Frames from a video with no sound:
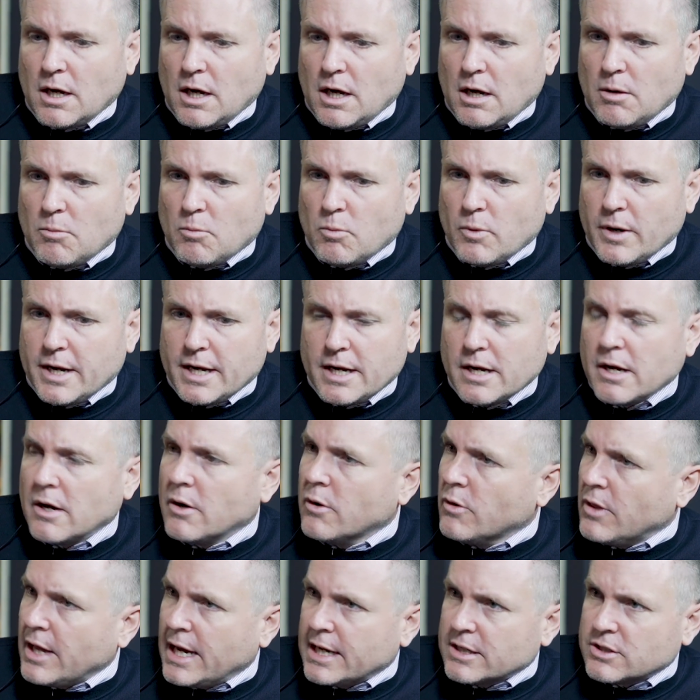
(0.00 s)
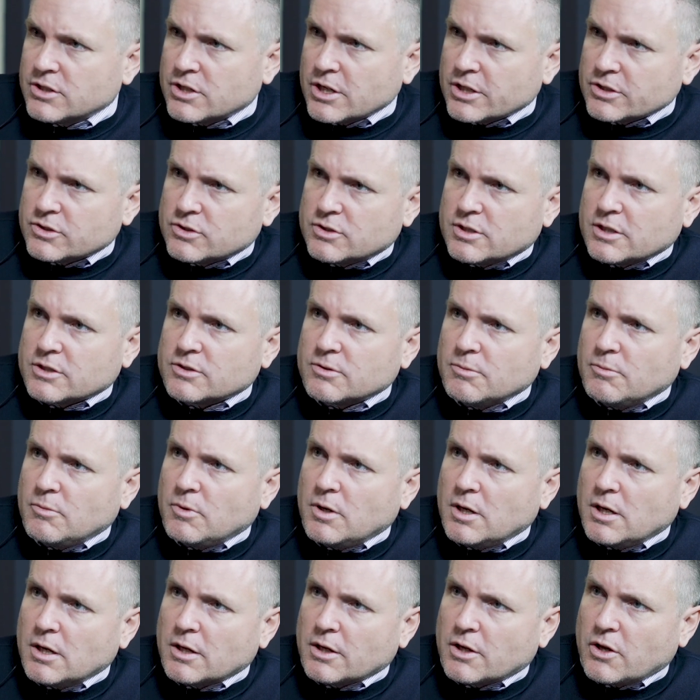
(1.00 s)
And we know that just doesn't
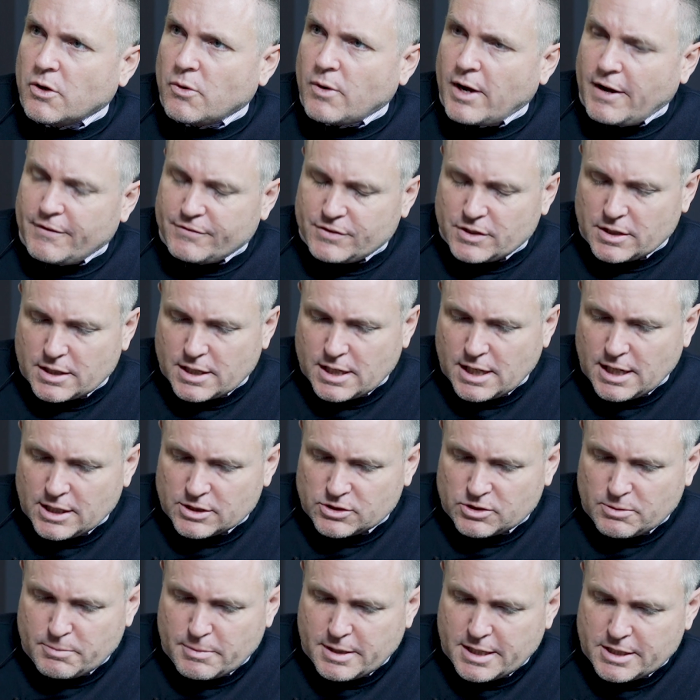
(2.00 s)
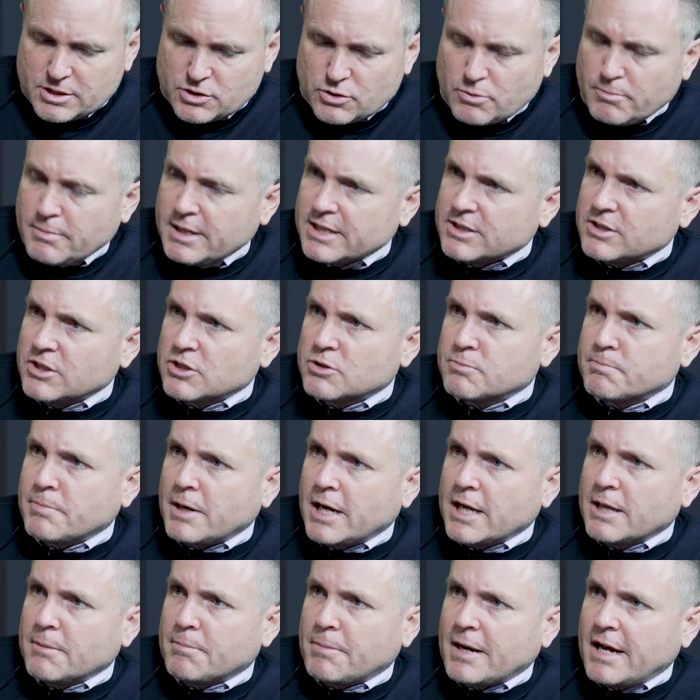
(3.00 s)
work. You have to customize your message
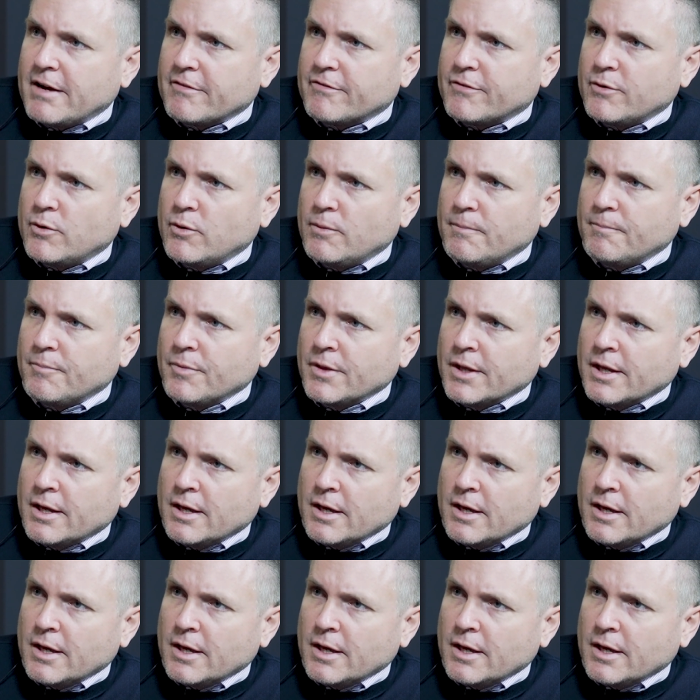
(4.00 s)
by the platform.